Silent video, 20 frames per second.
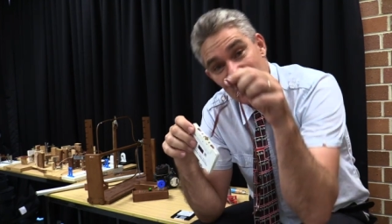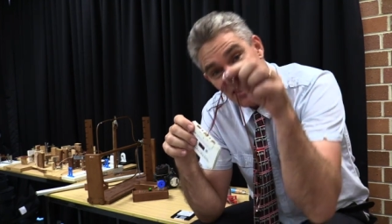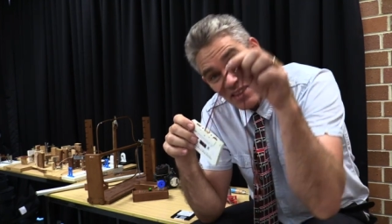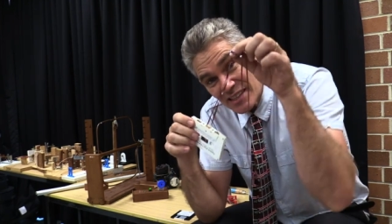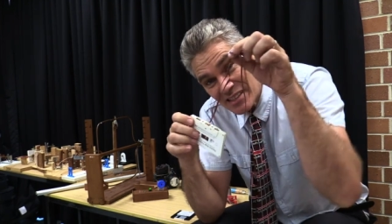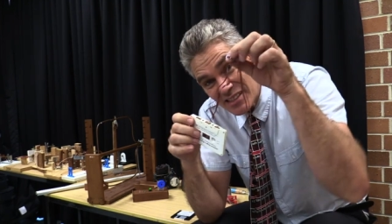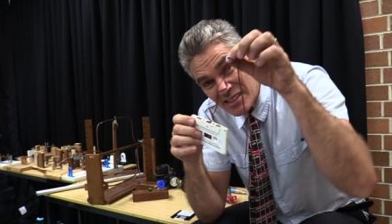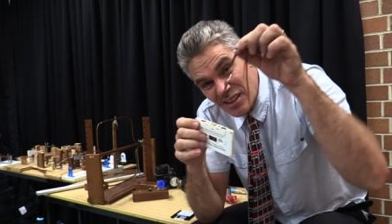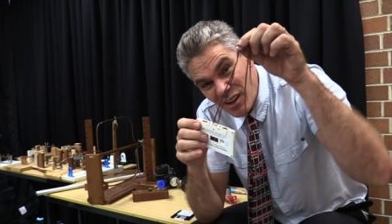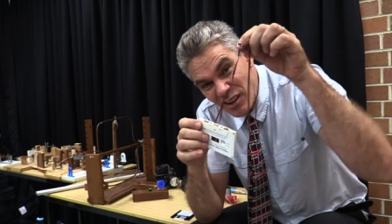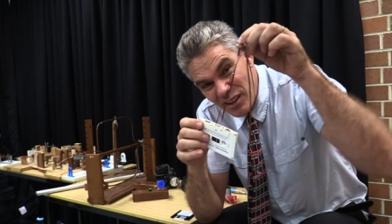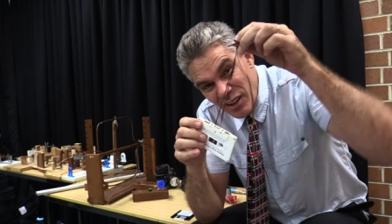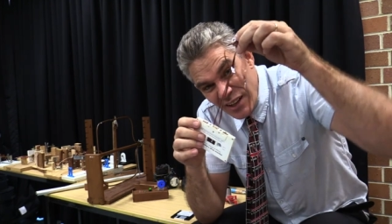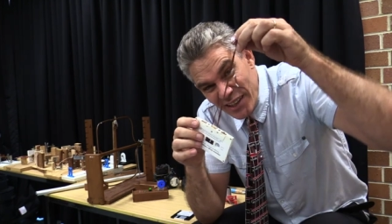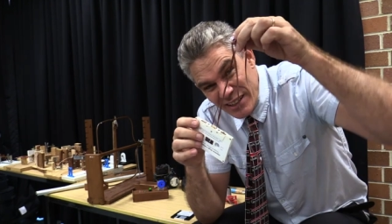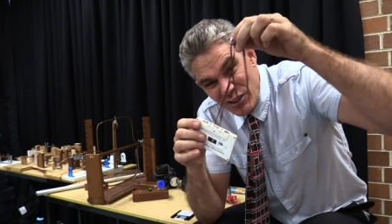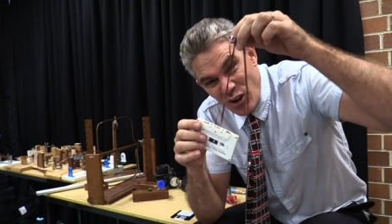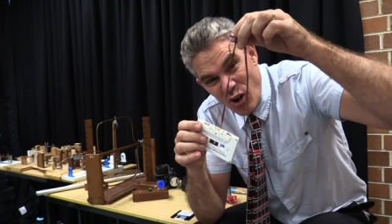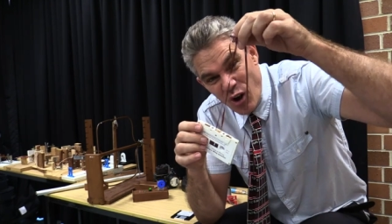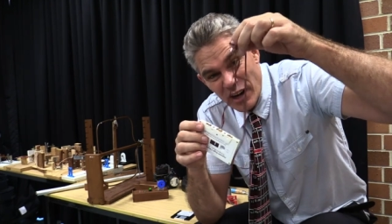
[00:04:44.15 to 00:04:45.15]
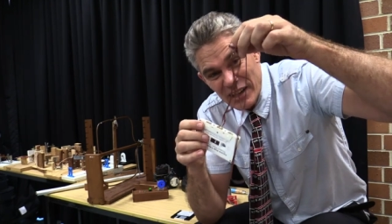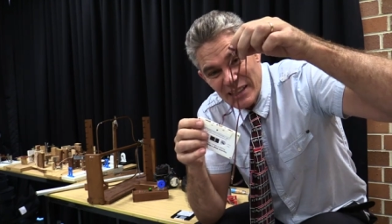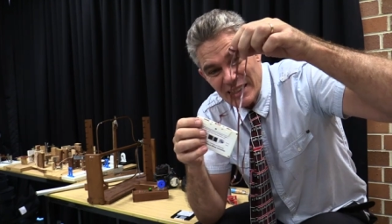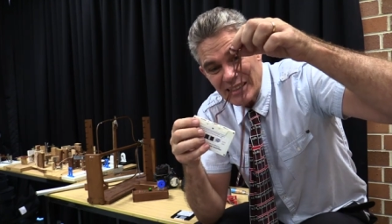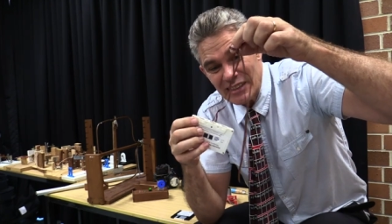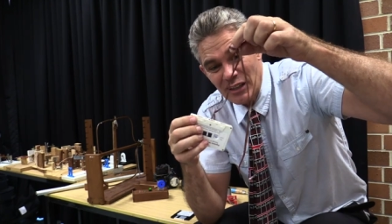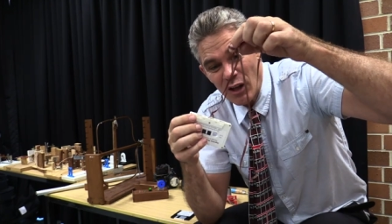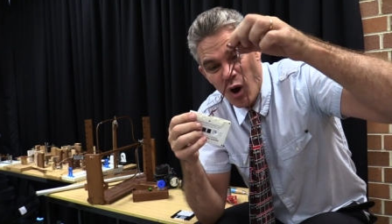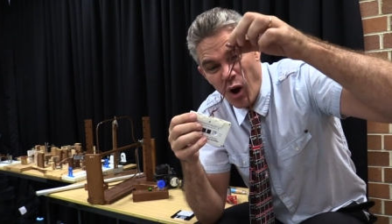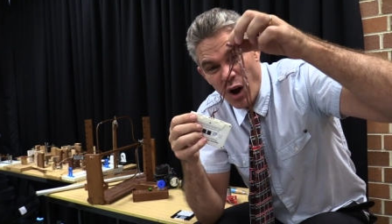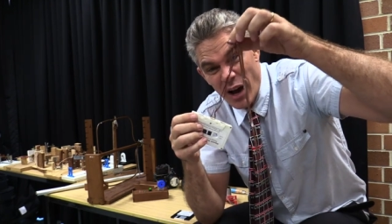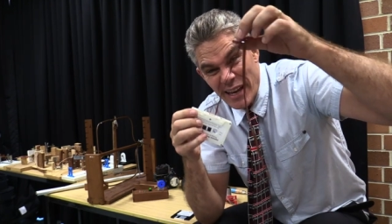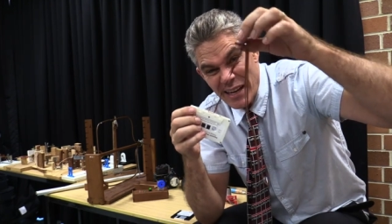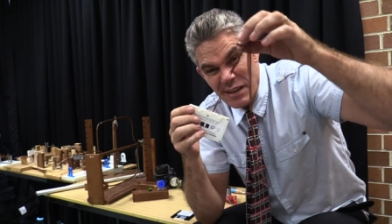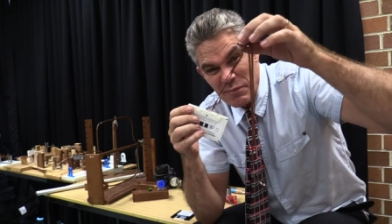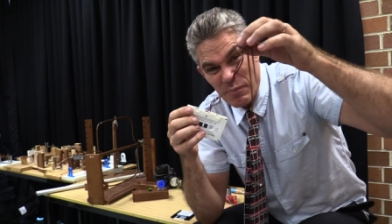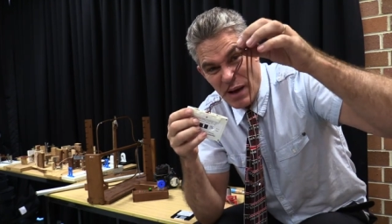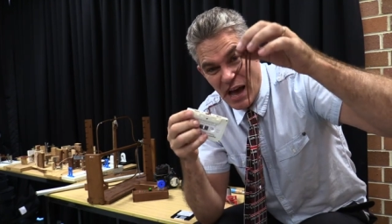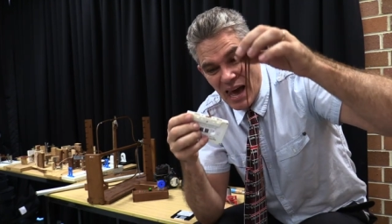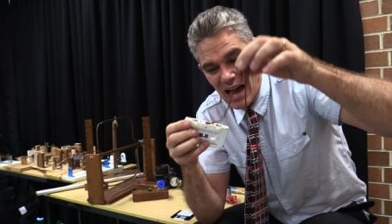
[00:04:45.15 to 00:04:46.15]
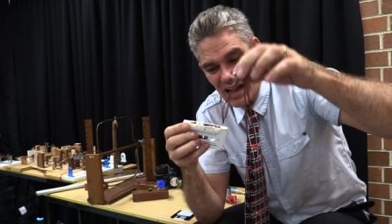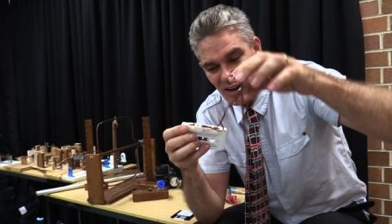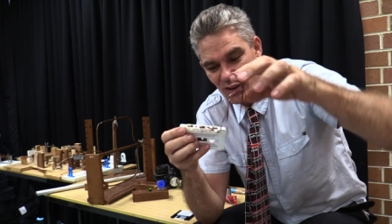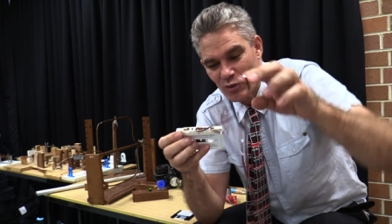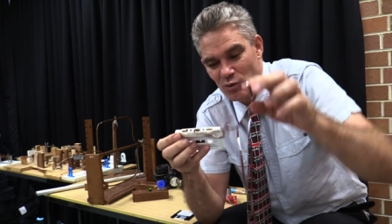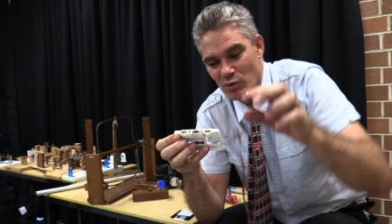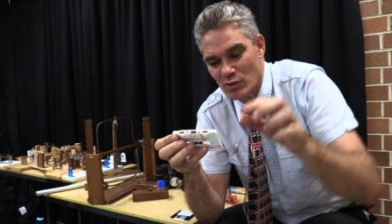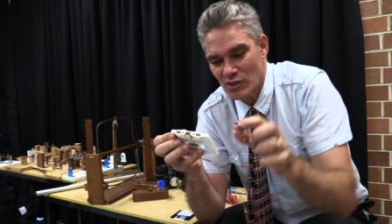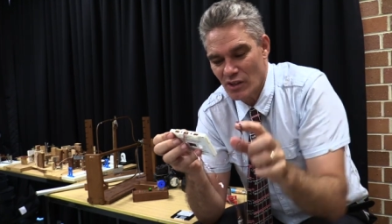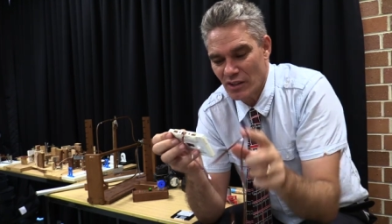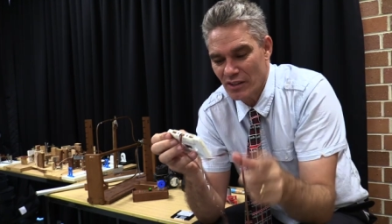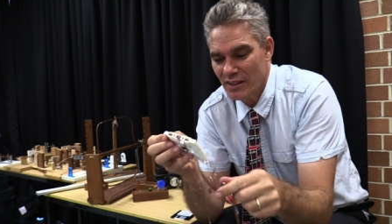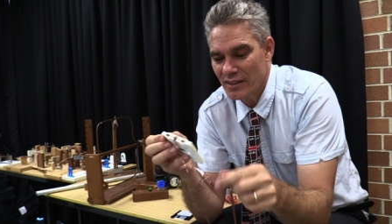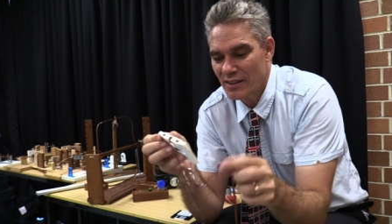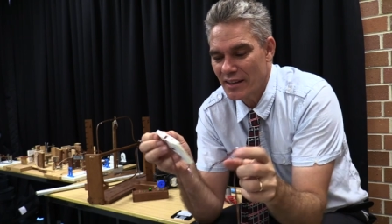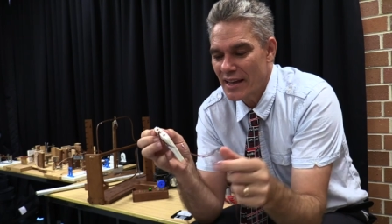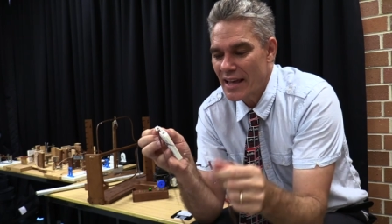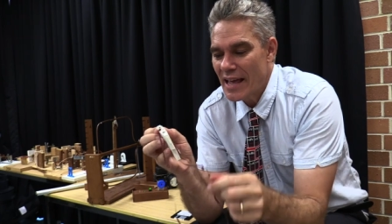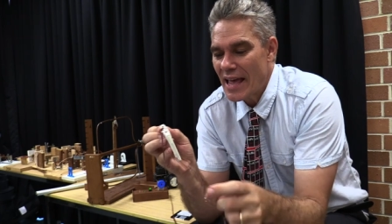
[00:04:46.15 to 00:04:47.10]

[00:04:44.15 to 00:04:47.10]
This has got like tiny little iron particles on it.